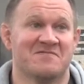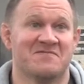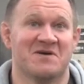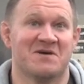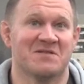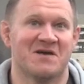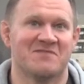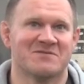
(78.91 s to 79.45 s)

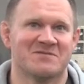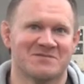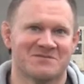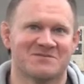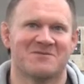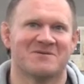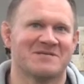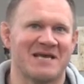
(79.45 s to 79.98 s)
fell in love with it.
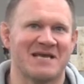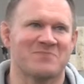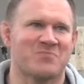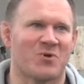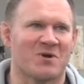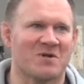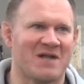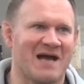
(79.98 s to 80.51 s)
Started taking
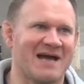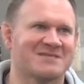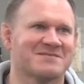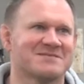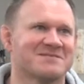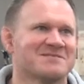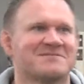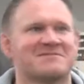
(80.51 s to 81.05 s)
more
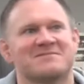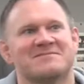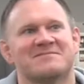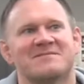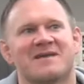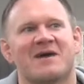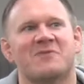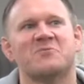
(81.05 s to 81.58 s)

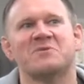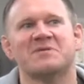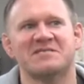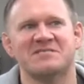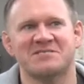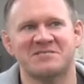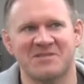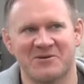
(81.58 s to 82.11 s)
classes, got
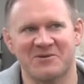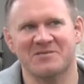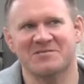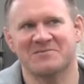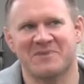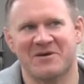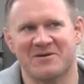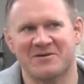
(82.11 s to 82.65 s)
really
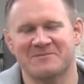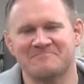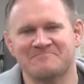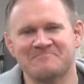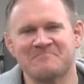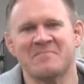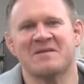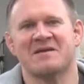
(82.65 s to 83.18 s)
serious about it.
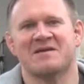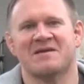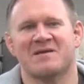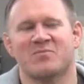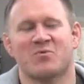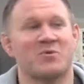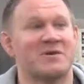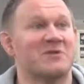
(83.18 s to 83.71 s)
Ended
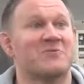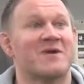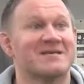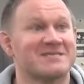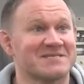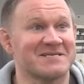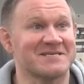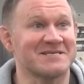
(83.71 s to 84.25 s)
up quitting
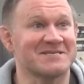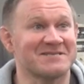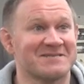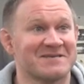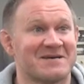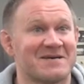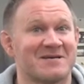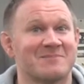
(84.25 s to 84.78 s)
wrestling
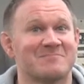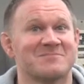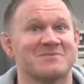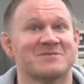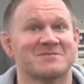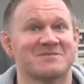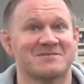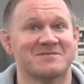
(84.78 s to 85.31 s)

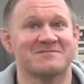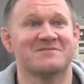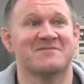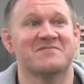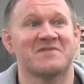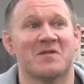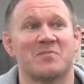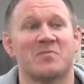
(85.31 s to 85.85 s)
just to
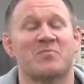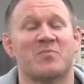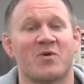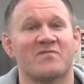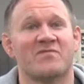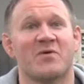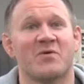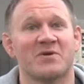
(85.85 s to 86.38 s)
develop a
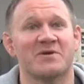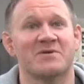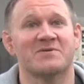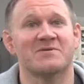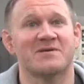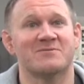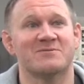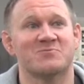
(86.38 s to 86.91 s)

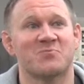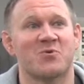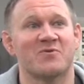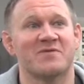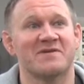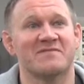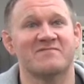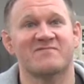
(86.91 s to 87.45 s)
portfolio that was
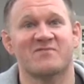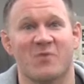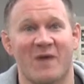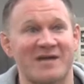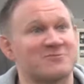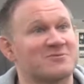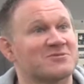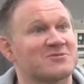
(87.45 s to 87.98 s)
worthy of
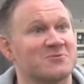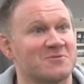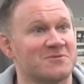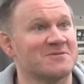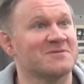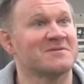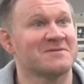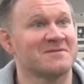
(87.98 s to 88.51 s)
graduate
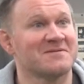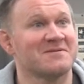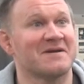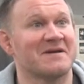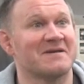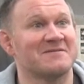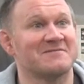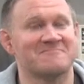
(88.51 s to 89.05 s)
school,
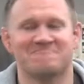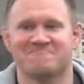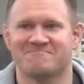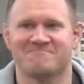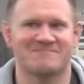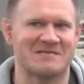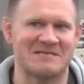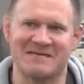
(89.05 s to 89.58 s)
and
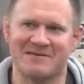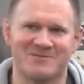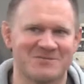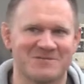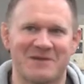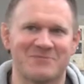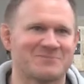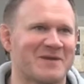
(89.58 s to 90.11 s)
that
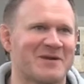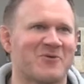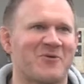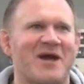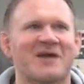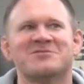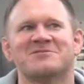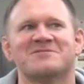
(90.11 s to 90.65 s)
was my
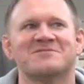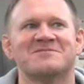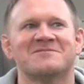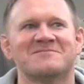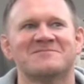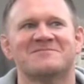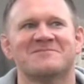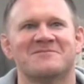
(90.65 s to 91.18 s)
direction.
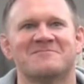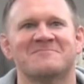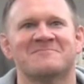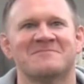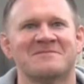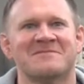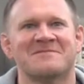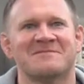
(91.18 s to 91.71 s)
So
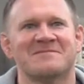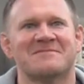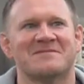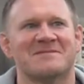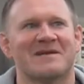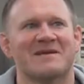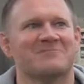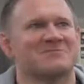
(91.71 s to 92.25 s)

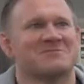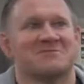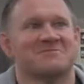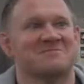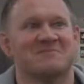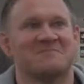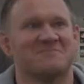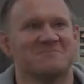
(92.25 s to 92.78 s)
yeah, it was
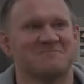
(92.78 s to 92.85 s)
just